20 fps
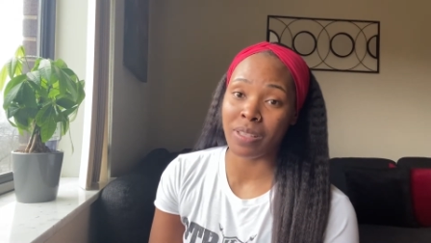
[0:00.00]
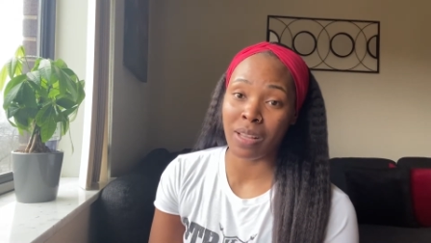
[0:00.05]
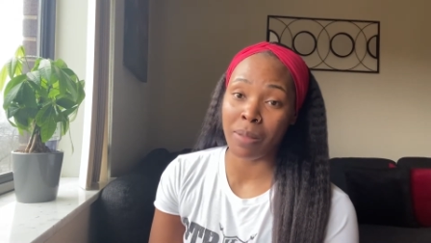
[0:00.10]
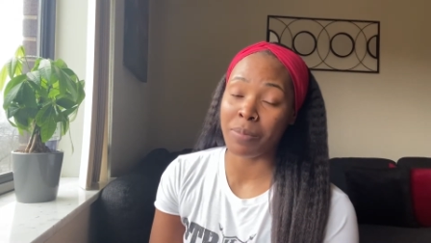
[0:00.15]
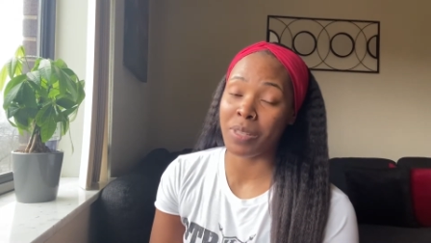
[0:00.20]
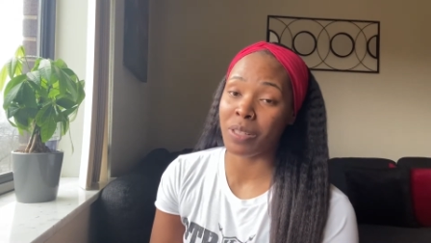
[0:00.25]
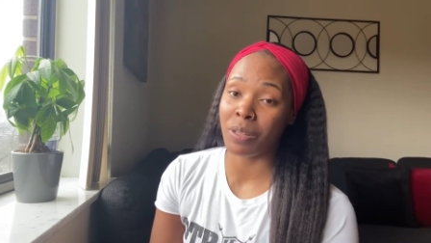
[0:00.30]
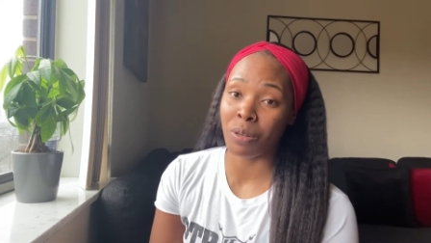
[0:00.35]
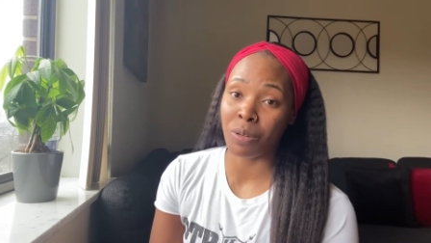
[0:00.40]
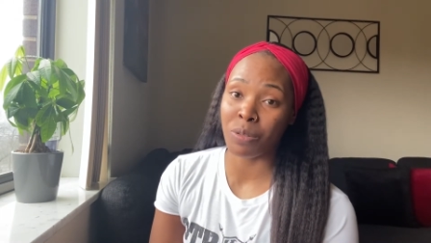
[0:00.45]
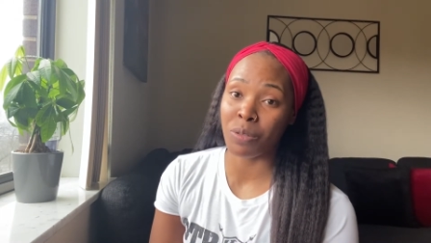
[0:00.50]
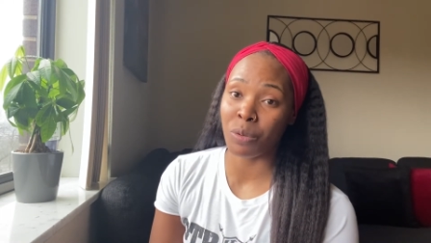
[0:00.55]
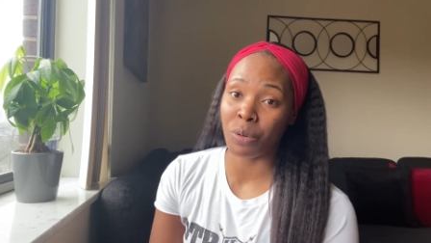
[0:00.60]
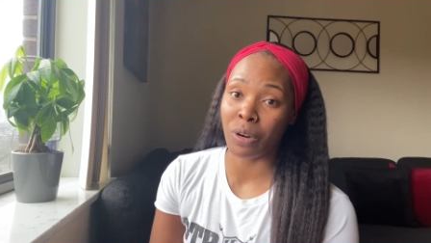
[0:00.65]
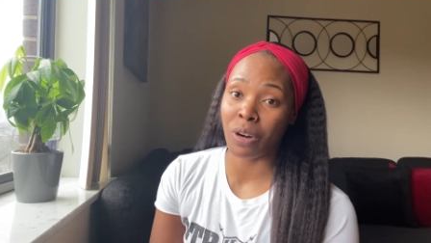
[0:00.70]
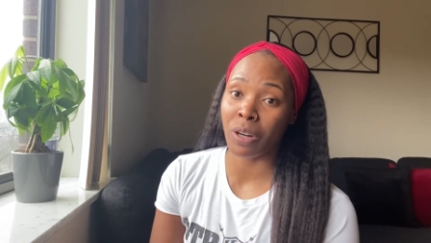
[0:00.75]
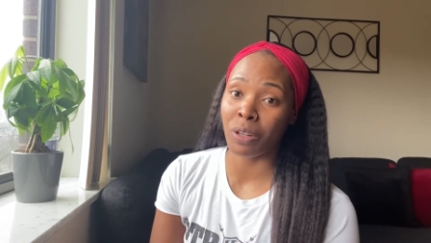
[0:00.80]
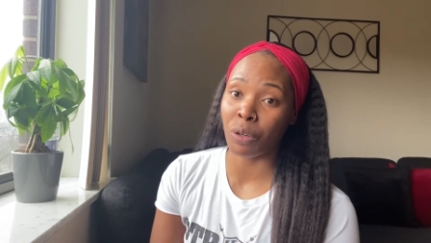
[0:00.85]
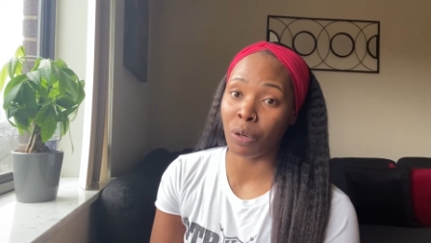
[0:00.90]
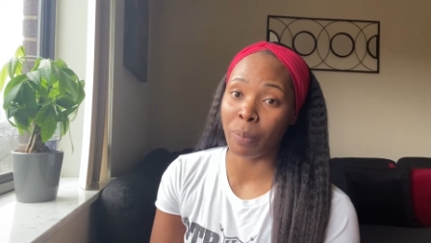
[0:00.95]
I'm still
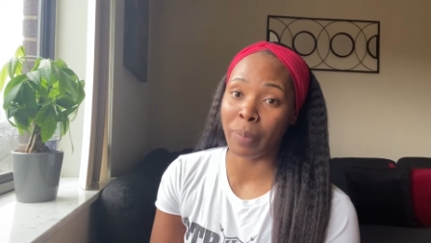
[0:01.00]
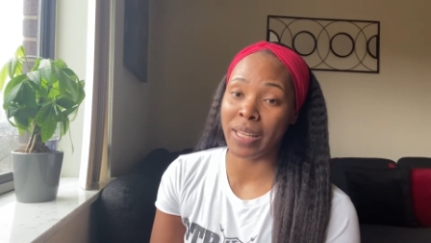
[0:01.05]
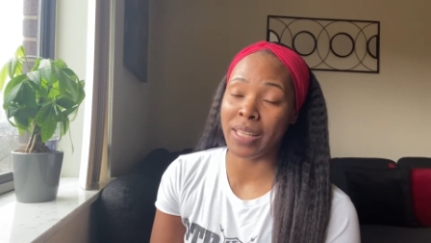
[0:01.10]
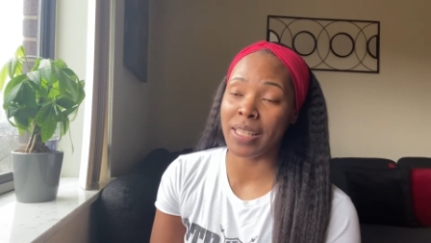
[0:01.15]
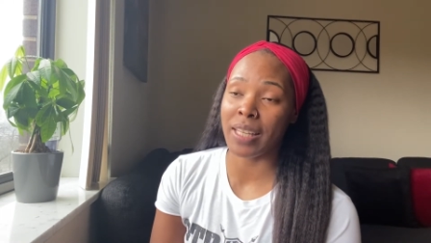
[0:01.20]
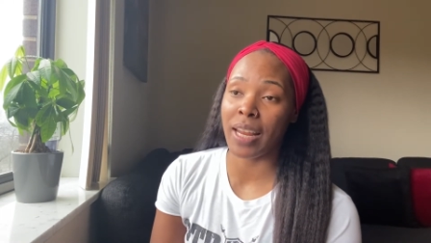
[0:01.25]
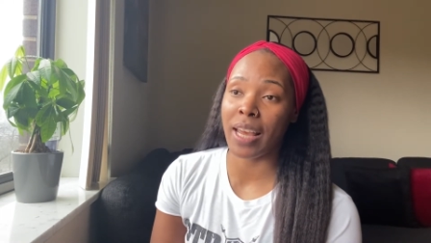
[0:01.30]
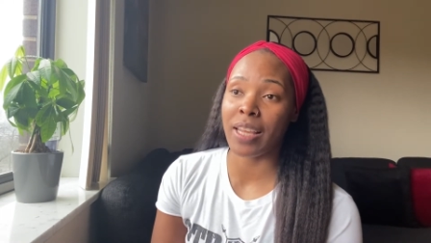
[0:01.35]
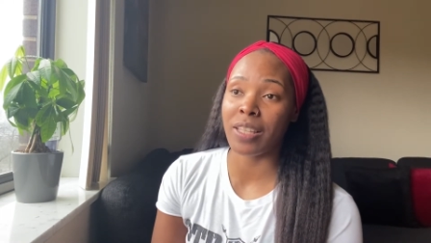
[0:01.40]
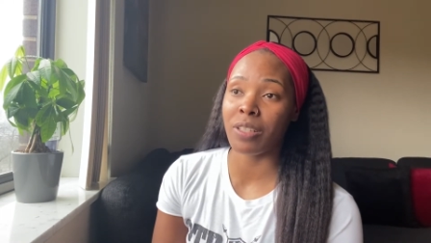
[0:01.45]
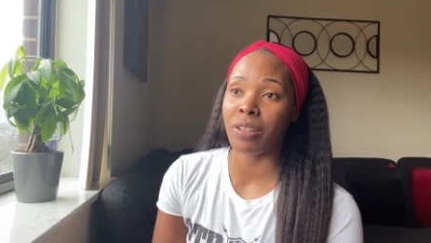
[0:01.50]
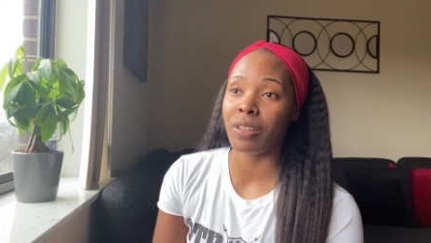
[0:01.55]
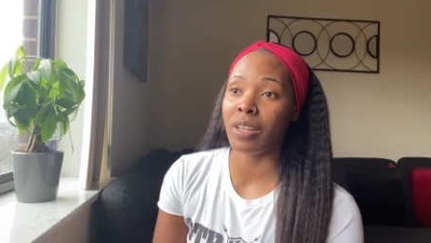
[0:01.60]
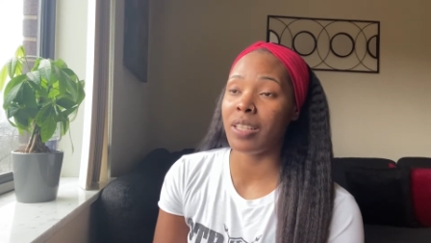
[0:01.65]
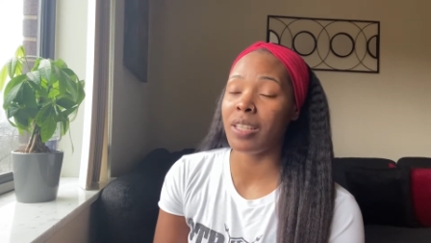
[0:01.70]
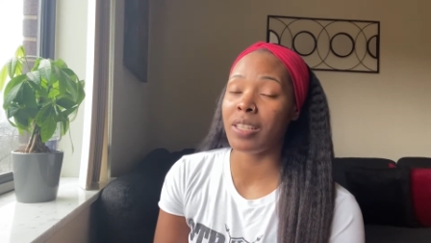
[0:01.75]
sore a little bit today. So this